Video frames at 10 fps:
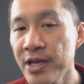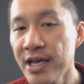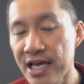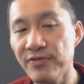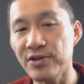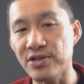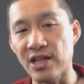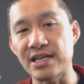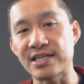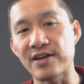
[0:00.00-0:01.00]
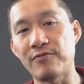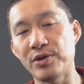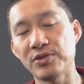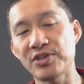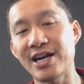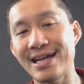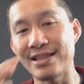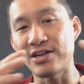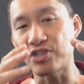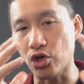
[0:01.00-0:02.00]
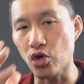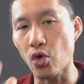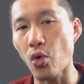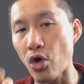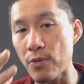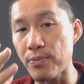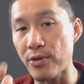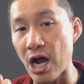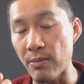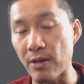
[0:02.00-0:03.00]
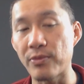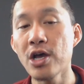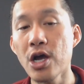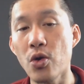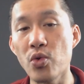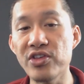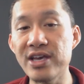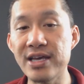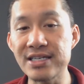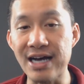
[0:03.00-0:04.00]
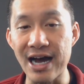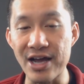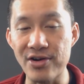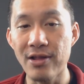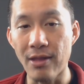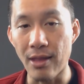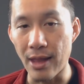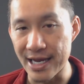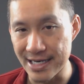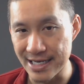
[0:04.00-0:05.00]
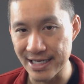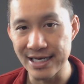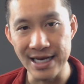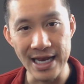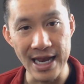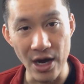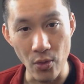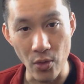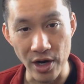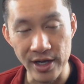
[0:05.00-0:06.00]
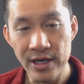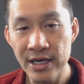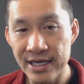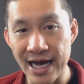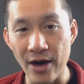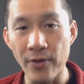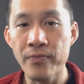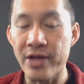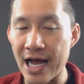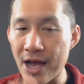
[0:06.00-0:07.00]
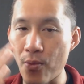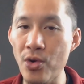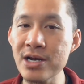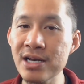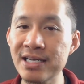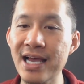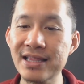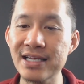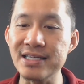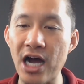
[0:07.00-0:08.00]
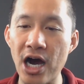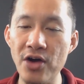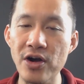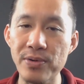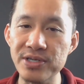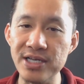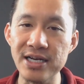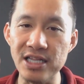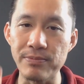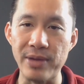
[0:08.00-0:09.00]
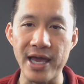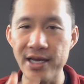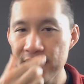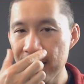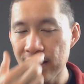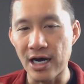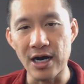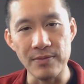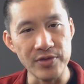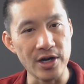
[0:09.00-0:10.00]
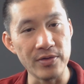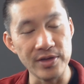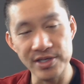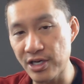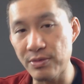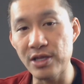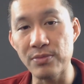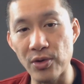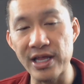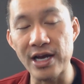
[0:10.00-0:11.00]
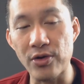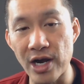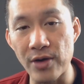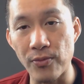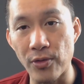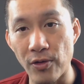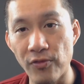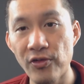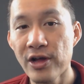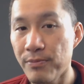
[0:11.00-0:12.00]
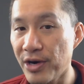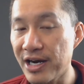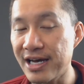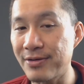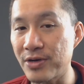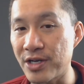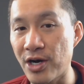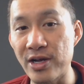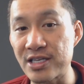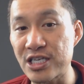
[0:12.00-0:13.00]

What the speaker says: if there's a lot of stuff built on it and there's a core problem with the entire Lightning Network. Now, I wouldn't take this 100% to the bank. This could be the boy that cried wolf, but you know, in